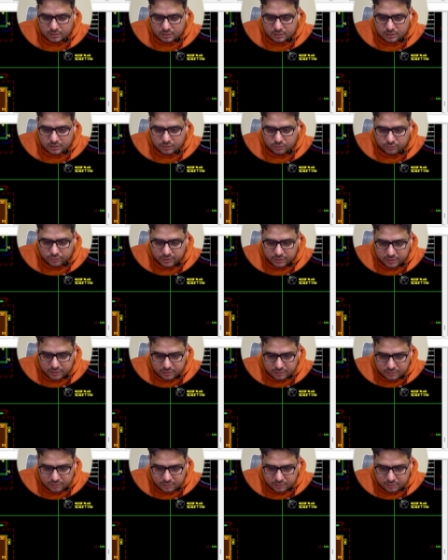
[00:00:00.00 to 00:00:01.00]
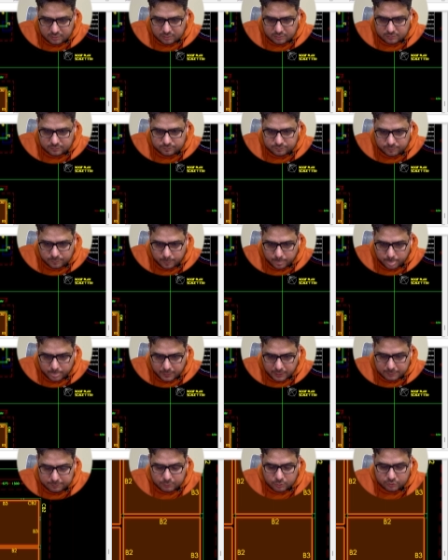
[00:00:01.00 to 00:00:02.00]
Now here
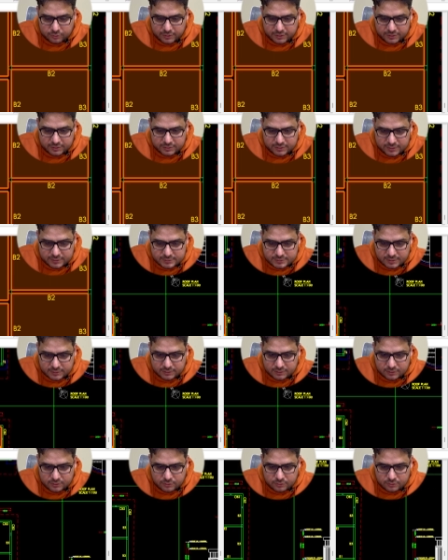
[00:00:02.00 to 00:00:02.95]
I'm not getting the exact